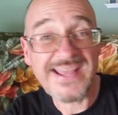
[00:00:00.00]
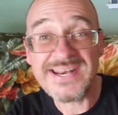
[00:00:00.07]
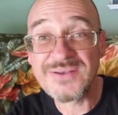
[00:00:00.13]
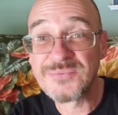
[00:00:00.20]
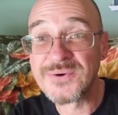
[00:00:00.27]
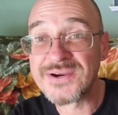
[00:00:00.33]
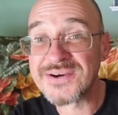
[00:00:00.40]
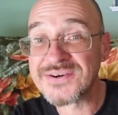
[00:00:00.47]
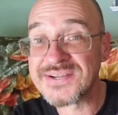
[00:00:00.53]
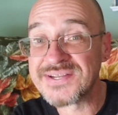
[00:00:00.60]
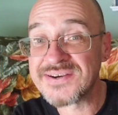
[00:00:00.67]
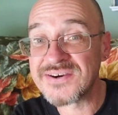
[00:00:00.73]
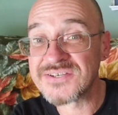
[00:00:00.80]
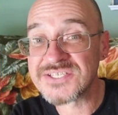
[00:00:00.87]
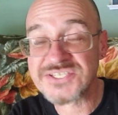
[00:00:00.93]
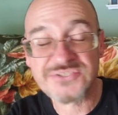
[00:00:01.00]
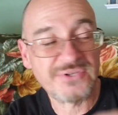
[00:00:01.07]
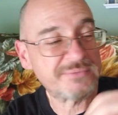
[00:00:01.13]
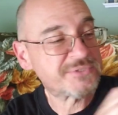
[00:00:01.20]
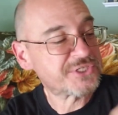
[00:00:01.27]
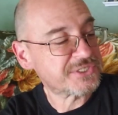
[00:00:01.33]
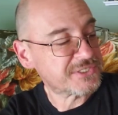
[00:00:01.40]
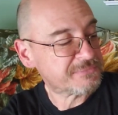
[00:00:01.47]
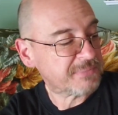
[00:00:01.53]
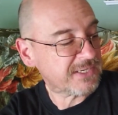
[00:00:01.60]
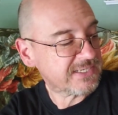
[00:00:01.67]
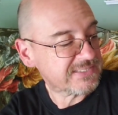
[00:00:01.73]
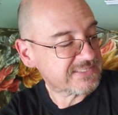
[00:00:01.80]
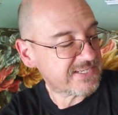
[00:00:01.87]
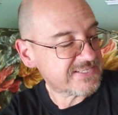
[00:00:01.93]
anywhere in our descriptions,
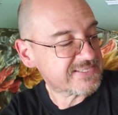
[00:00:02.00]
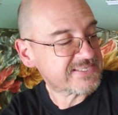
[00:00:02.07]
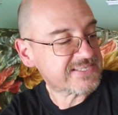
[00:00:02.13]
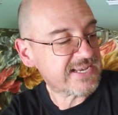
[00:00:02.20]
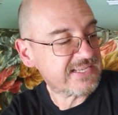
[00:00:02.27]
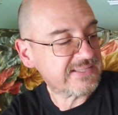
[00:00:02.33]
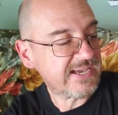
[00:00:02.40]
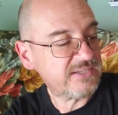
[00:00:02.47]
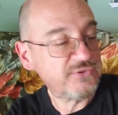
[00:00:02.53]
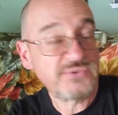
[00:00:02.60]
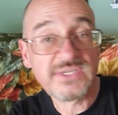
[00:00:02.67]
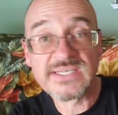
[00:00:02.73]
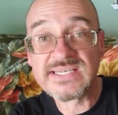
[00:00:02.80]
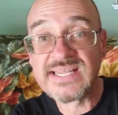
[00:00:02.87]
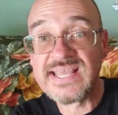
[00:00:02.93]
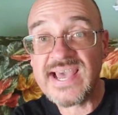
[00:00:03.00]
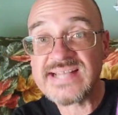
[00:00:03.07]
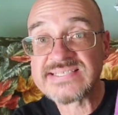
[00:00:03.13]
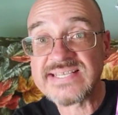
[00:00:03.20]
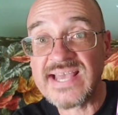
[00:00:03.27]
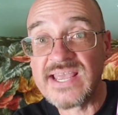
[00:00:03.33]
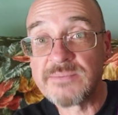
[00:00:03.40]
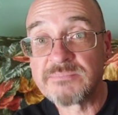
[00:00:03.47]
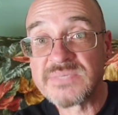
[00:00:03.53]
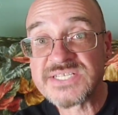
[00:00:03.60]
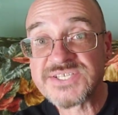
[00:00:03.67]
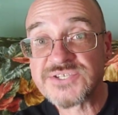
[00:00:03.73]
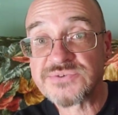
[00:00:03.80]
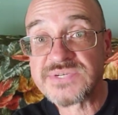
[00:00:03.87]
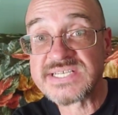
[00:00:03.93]
but it does say that you can get a
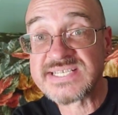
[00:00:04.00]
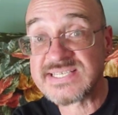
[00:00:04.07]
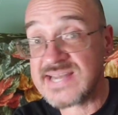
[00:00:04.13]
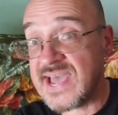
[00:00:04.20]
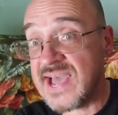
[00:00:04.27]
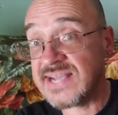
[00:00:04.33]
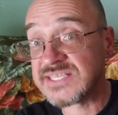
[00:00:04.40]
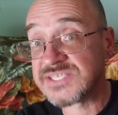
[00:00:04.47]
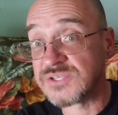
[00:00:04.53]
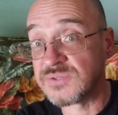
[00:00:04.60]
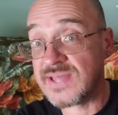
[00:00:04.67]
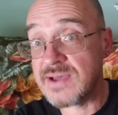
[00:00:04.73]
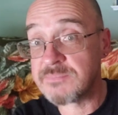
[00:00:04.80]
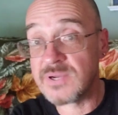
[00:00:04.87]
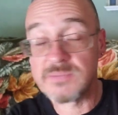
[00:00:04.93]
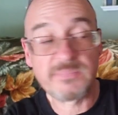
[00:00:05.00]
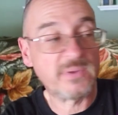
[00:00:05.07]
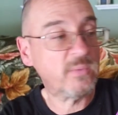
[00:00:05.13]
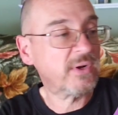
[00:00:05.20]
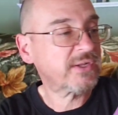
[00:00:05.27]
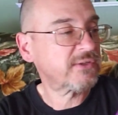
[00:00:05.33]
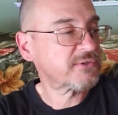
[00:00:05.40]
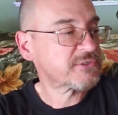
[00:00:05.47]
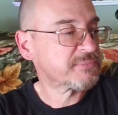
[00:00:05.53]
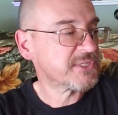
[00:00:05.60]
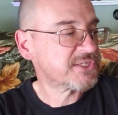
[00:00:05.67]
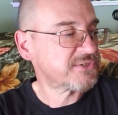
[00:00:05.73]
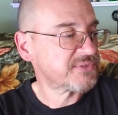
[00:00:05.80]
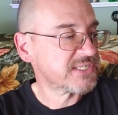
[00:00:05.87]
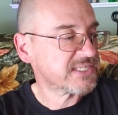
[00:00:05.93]
mystery snack, so that might be one of those
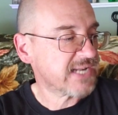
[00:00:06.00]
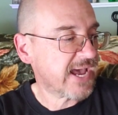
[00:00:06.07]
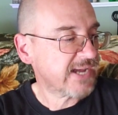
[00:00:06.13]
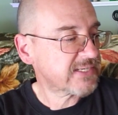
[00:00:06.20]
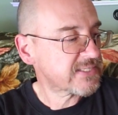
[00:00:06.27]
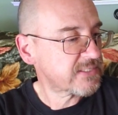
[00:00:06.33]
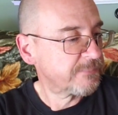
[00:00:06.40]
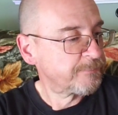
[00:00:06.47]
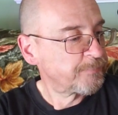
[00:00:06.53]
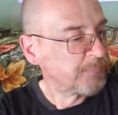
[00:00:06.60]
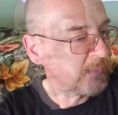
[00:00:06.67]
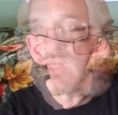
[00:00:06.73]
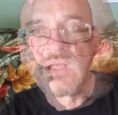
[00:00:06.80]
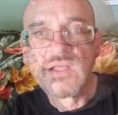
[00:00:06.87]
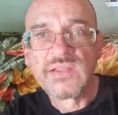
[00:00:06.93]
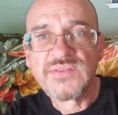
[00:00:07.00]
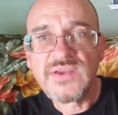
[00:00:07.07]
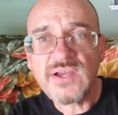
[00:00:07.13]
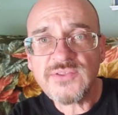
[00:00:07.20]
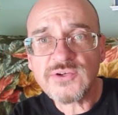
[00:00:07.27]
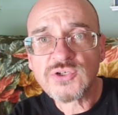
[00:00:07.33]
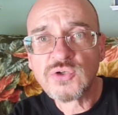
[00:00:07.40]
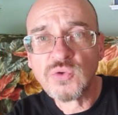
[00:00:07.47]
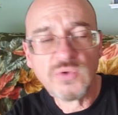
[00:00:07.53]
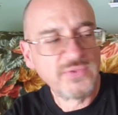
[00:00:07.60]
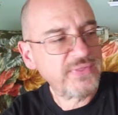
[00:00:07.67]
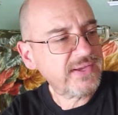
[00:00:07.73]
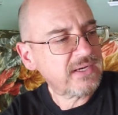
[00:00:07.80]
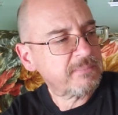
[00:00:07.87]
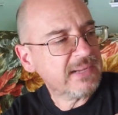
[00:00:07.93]
mystery snacks. The other cool
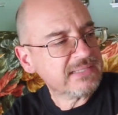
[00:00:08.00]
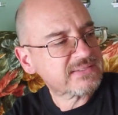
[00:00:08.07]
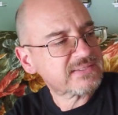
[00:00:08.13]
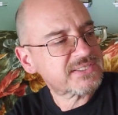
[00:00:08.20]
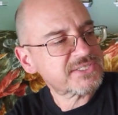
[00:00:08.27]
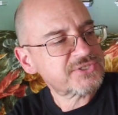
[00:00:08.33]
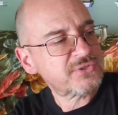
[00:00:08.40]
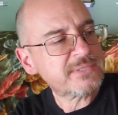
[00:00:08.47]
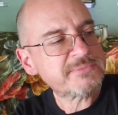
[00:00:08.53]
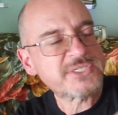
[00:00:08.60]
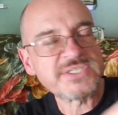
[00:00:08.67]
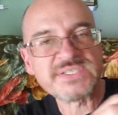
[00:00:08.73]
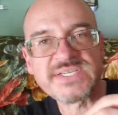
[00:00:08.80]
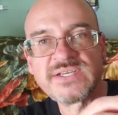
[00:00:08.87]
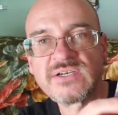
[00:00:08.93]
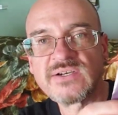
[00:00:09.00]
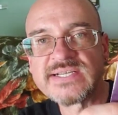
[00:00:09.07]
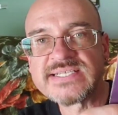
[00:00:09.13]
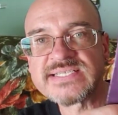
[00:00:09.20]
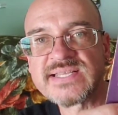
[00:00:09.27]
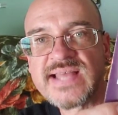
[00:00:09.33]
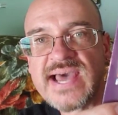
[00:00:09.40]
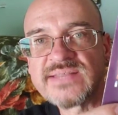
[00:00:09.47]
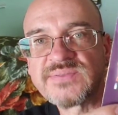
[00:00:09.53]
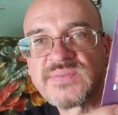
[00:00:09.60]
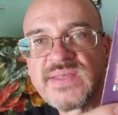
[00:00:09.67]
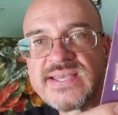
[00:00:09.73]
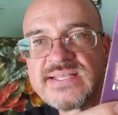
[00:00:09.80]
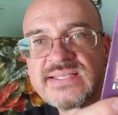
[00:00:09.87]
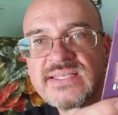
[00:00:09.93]
thing about the descriptions here is
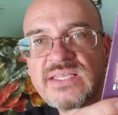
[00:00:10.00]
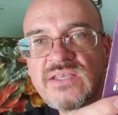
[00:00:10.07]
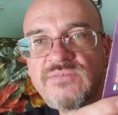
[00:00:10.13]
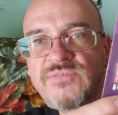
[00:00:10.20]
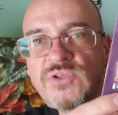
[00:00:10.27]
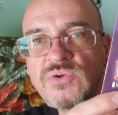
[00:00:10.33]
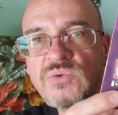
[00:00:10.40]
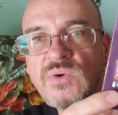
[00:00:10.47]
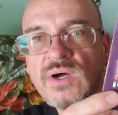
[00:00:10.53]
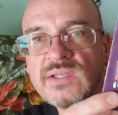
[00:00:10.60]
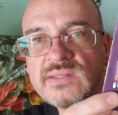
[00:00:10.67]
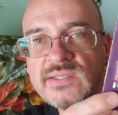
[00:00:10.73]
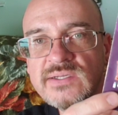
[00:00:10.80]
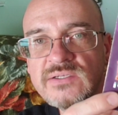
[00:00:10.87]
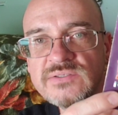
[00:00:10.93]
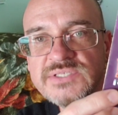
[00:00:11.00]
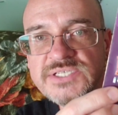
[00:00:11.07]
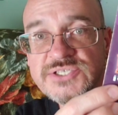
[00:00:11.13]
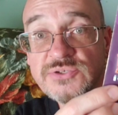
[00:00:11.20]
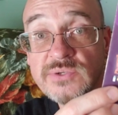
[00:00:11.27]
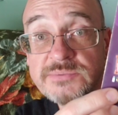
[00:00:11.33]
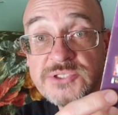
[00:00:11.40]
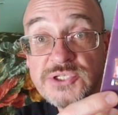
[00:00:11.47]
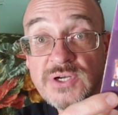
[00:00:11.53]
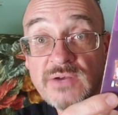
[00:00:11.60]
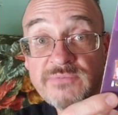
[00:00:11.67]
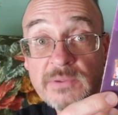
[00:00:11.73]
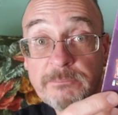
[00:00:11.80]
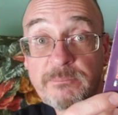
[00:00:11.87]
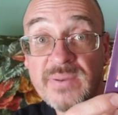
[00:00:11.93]
that they give you a little description
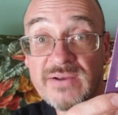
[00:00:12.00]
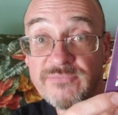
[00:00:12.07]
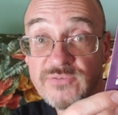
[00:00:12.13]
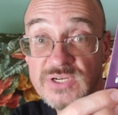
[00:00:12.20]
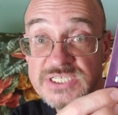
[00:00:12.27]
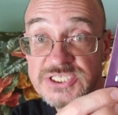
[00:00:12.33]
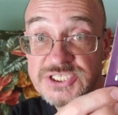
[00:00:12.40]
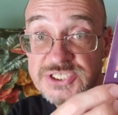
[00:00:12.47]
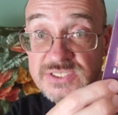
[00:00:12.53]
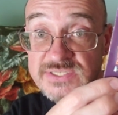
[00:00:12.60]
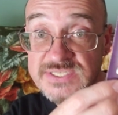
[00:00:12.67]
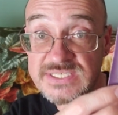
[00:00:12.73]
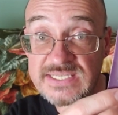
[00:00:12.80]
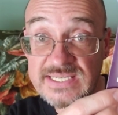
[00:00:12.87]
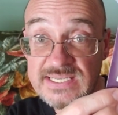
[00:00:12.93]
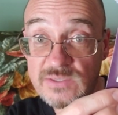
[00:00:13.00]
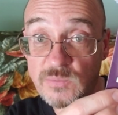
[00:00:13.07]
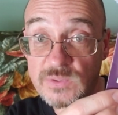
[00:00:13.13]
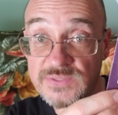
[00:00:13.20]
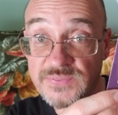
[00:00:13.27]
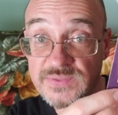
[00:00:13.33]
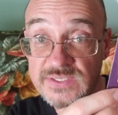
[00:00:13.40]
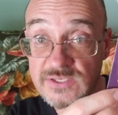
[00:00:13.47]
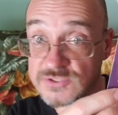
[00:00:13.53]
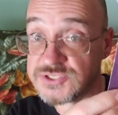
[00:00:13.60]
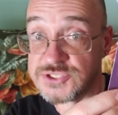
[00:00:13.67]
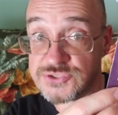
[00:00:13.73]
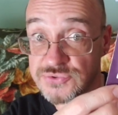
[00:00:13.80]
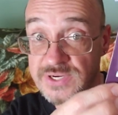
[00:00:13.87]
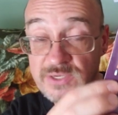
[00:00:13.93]
of a beverage to eat with the, or
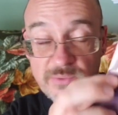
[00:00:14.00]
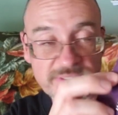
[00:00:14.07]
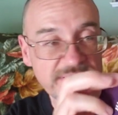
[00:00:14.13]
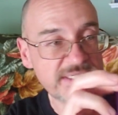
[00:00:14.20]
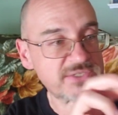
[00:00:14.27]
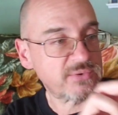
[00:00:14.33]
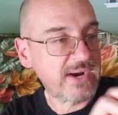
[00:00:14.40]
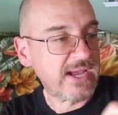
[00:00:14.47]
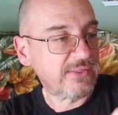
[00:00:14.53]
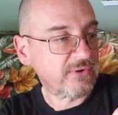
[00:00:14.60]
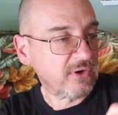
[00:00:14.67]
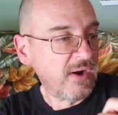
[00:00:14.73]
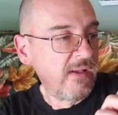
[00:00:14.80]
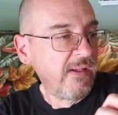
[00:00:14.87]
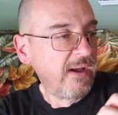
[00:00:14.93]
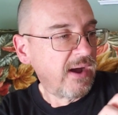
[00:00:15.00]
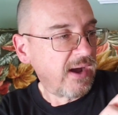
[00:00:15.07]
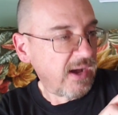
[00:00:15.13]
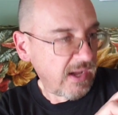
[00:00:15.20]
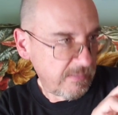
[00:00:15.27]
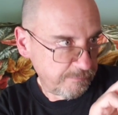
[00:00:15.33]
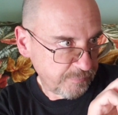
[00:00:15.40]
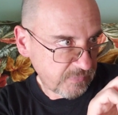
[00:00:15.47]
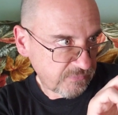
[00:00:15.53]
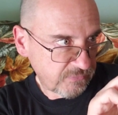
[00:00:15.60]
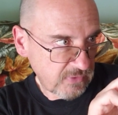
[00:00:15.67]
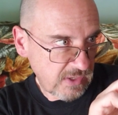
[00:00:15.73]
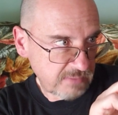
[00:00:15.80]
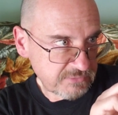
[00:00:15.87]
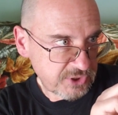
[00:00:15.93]
to drink with these rather, um,
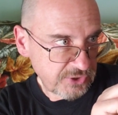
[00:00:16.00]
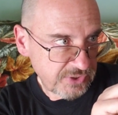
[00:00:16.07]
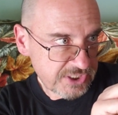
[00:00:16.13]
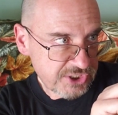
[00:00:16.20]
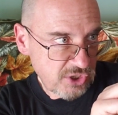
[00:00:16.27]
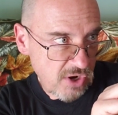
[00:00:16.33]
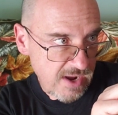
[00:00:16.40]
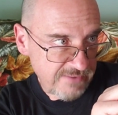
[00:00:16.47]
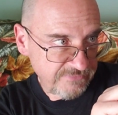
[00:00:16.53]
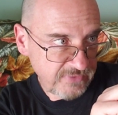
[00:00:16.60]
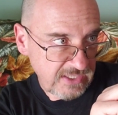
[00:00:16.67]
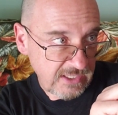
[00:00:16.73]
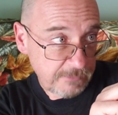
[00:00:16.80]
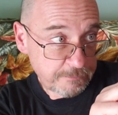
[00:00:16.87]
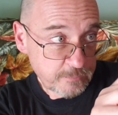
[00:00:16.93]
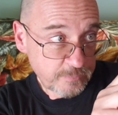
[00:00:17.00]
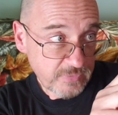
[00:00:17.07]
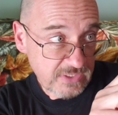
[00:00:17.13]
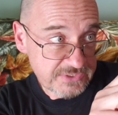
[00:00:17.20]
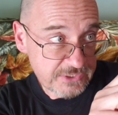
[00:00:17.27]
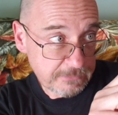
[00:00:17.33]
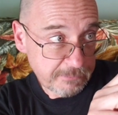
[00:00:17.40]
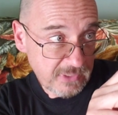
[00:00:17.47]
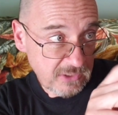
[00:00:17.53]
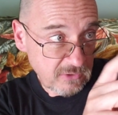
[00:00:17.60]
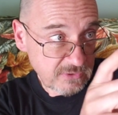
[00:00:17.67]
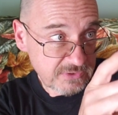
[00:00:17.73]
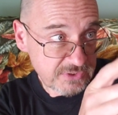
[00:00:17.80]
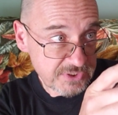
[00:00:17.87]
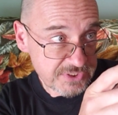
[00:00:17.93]
from Turkish coffee to
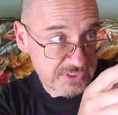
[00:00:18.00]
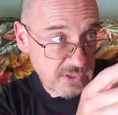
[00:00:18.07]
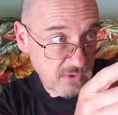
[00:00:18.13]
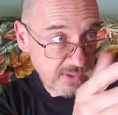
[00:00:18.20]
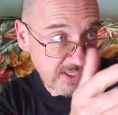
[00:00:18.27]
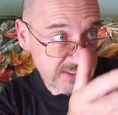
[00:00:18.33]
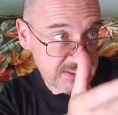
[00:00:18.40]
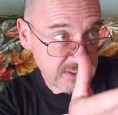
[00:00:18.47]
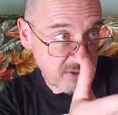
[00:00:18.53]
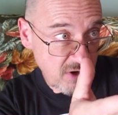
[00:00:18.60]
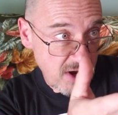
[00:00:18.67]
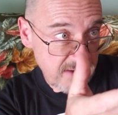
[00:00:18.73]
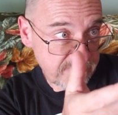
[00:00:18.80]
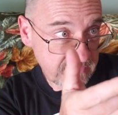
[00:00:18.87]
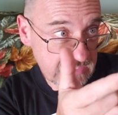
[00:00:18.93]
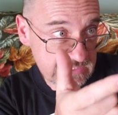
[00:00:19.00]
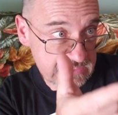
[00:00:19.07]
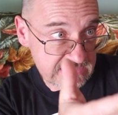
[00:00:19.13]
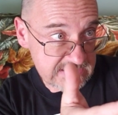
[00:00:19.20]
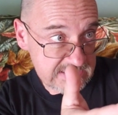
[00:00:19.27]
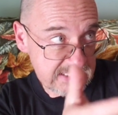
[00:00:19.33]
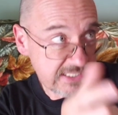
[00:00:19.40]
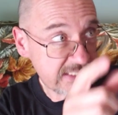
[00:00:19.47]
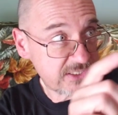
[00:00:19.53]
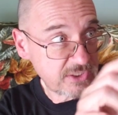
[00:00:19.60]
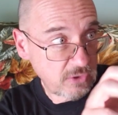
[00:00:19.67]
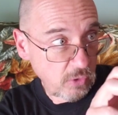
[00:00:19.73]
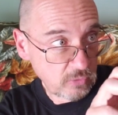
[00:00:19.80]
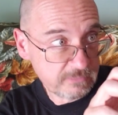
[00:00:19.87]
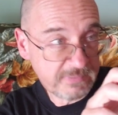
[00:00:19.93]
milk to soda to coffee to tea
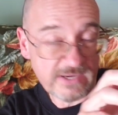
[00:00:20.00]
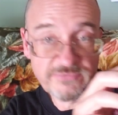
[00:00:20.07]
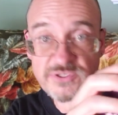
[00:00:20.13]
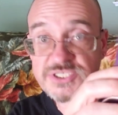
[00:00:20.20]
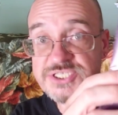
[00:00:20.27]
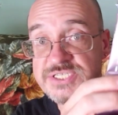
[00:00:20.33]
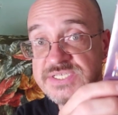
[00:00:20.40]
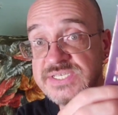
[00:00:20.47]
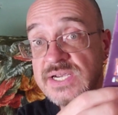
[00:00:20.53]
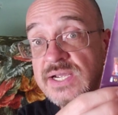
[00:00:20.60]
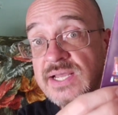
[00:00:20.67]
to cold beverages.